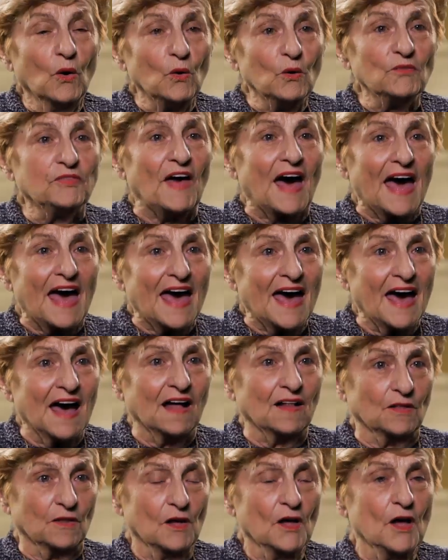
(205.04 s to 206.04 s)
Who the
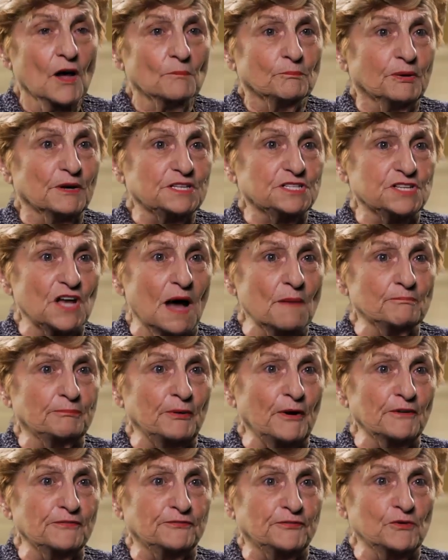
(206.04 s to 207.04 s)
hell puts on
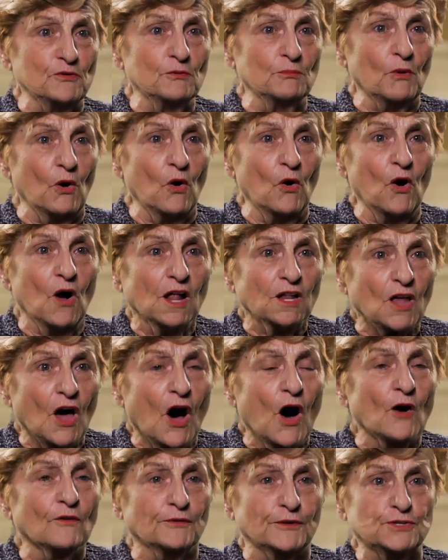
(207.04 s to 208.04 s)
perfume all
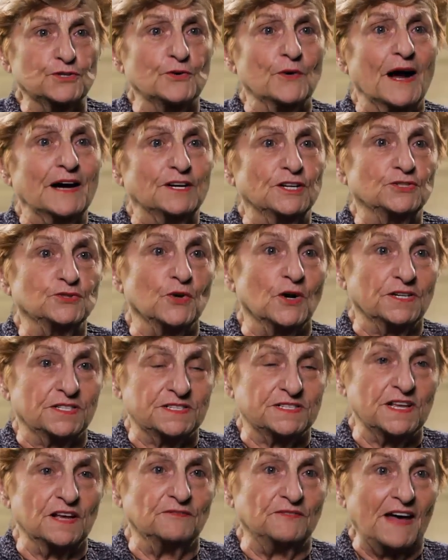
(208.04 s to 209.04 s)
over trying to talk
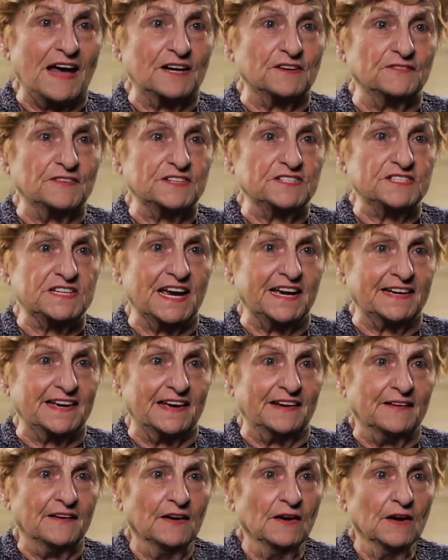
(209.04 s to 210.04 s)
herself out of a
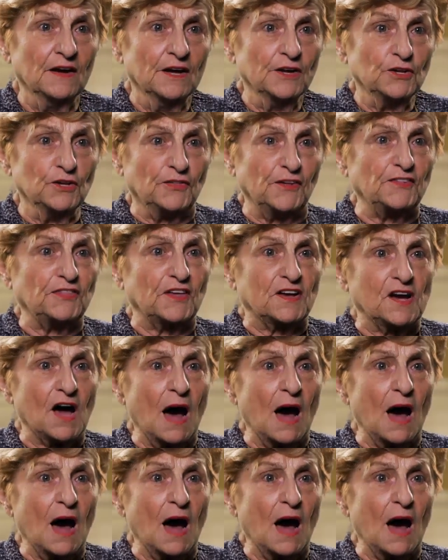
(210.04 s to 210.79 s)
ticket? You think the